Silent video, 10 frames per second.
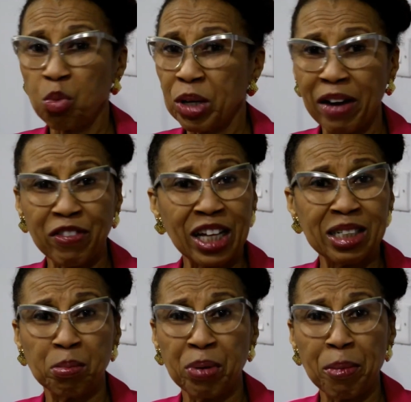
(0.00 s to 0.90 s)
We have
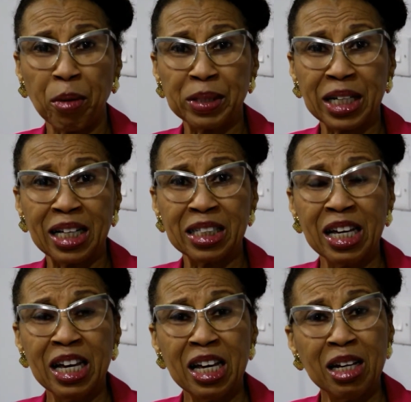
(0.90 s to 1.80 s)
that in Prime Opticals.
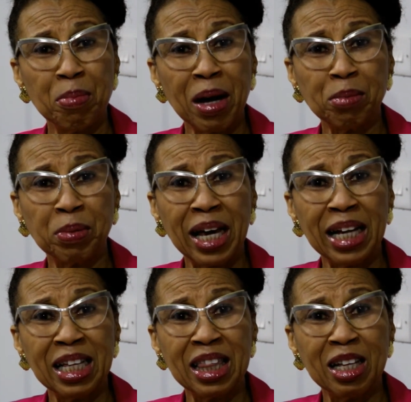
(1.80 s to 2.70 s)
It might be
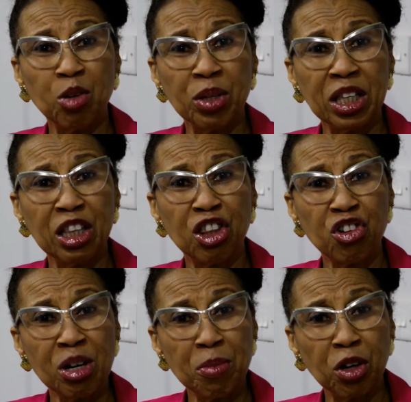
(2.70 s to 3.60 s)
anything within
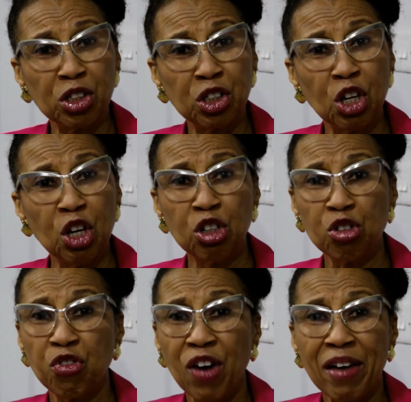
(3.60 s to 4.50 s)
3 months
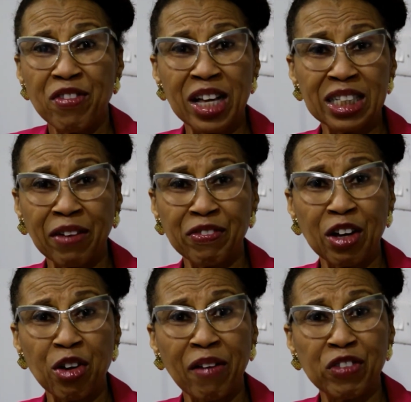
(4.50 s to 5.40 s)
to 5 years after
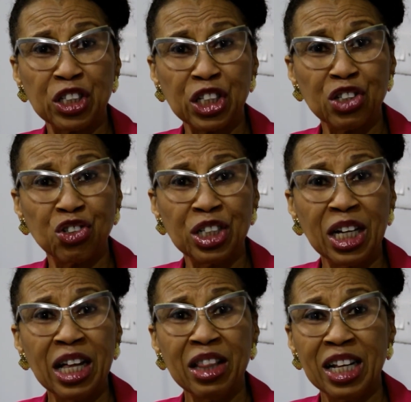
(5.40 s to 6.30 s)
you have the surgery.
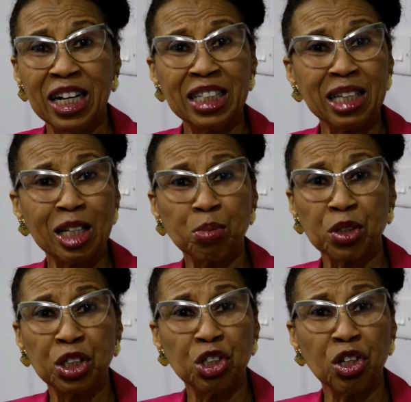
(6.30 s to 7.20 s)
The laser
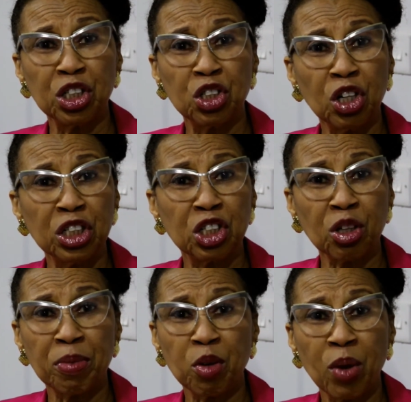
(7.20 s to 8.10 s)
procedure is done. It's
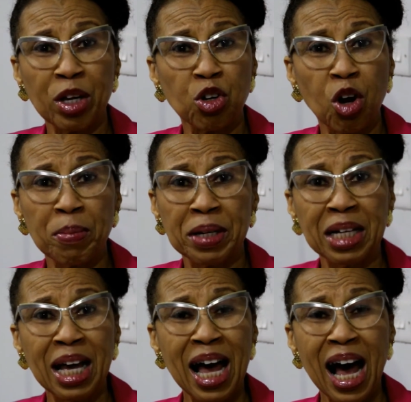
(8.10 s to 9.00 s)
something where you come in,
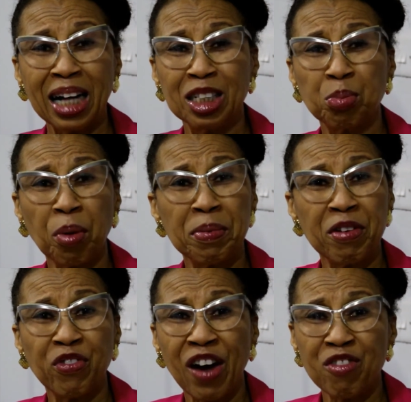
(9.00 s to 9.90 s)
and it's probably a
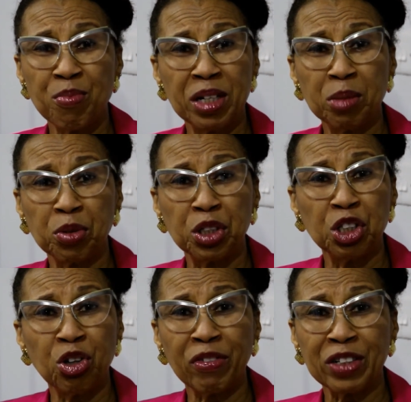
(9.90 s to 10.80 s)
5-minute
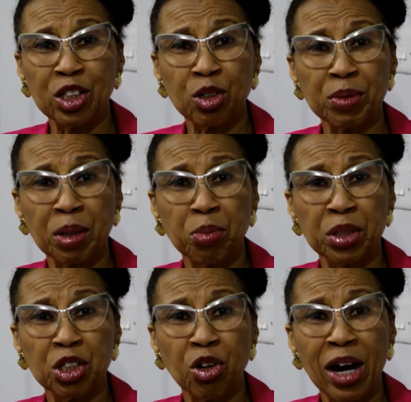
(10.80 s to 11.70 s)
procedure after drops are
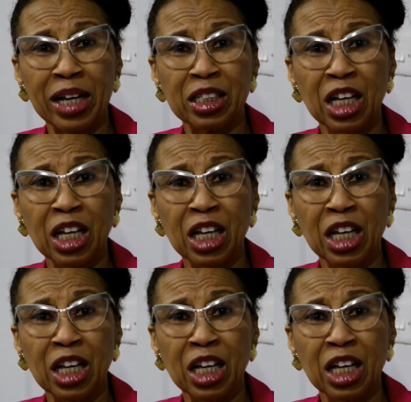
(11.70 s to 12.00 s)
put in your eyes.